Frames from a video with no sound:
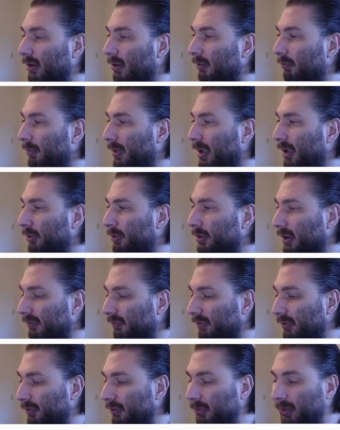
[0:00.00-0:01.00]
bounce off
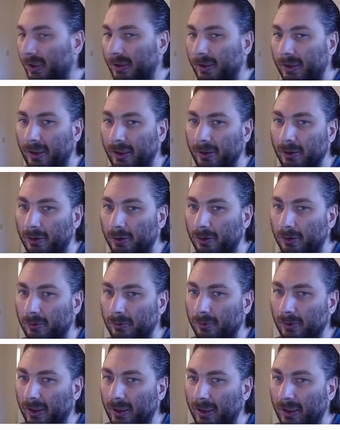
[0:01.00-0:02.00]
of a rectangle.
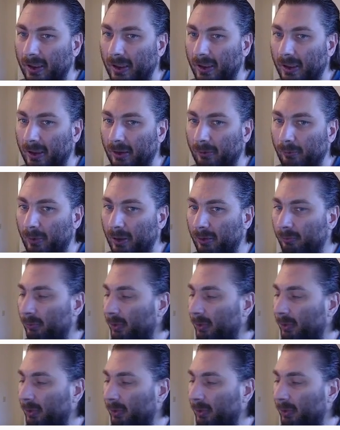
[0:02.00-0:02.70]
And what